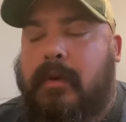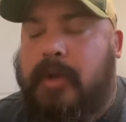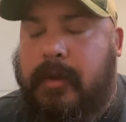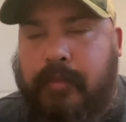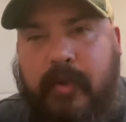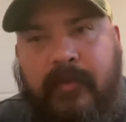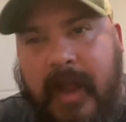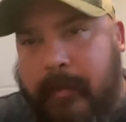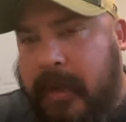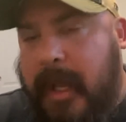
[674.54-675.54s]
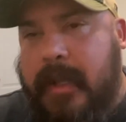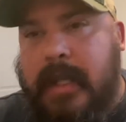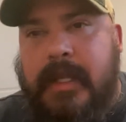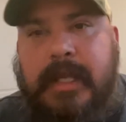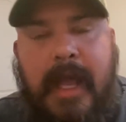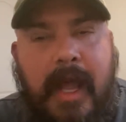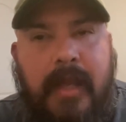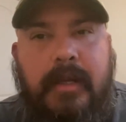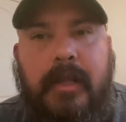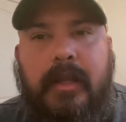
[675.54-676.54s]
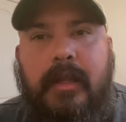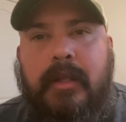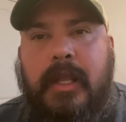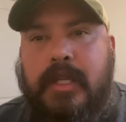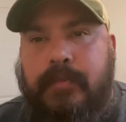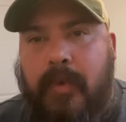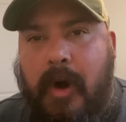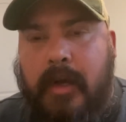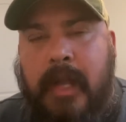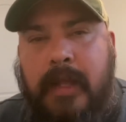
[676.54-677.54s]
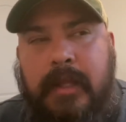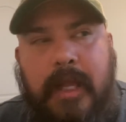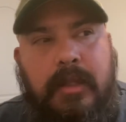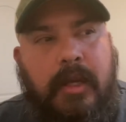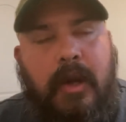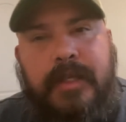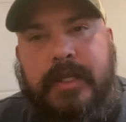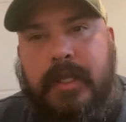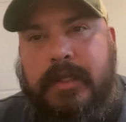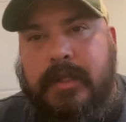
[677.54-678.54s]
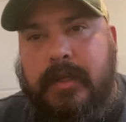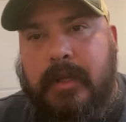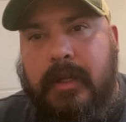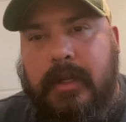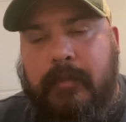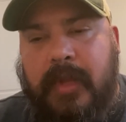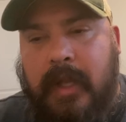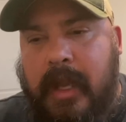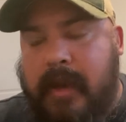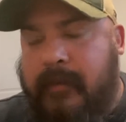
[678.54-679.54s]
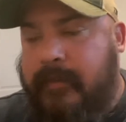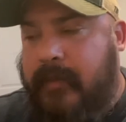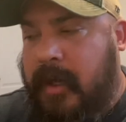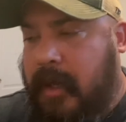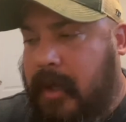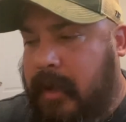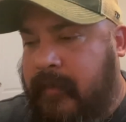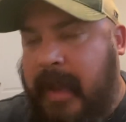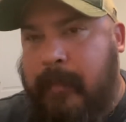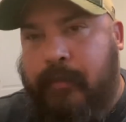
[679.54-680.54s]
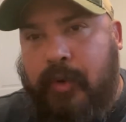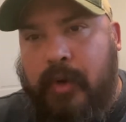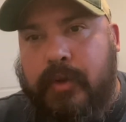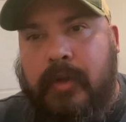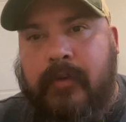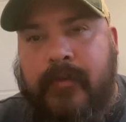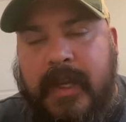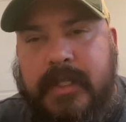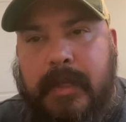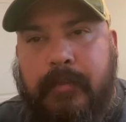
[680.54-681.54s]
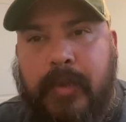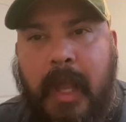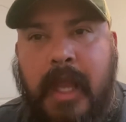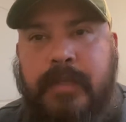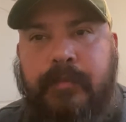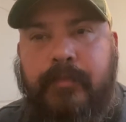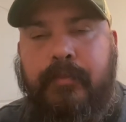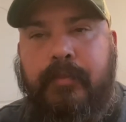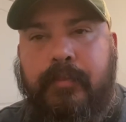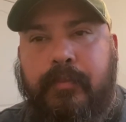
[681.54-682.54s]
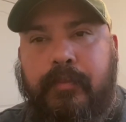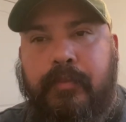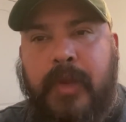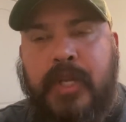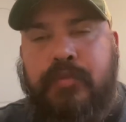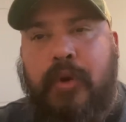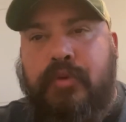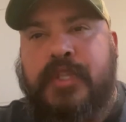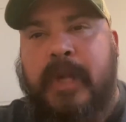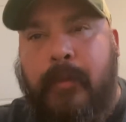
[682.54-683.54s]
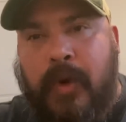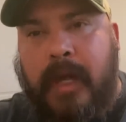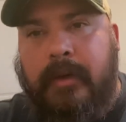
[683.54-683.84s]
fight plan that he's had, that he's bought. I think the Garcias believe uh, if it ain't broke, don't fix it. But it's but it's broke somewhere.